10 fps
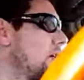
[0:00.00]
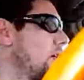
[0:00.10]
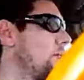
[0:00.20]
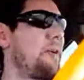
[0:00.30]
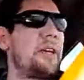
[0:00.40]

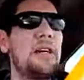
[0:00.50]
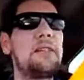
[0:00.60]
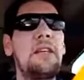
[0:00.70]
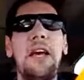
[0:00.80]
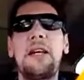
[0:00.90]
because he
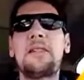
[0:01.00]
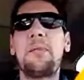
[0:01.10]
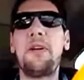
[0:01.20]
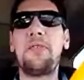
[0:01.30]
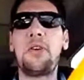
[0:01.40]
had some
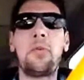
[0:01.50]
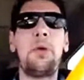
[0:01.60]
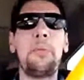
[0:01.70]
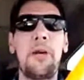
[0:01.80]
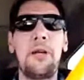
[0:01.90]
heavy
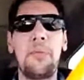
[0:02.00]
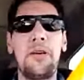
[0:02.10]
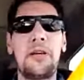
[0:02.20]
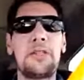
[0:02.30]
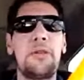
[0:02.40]
equipment and because he was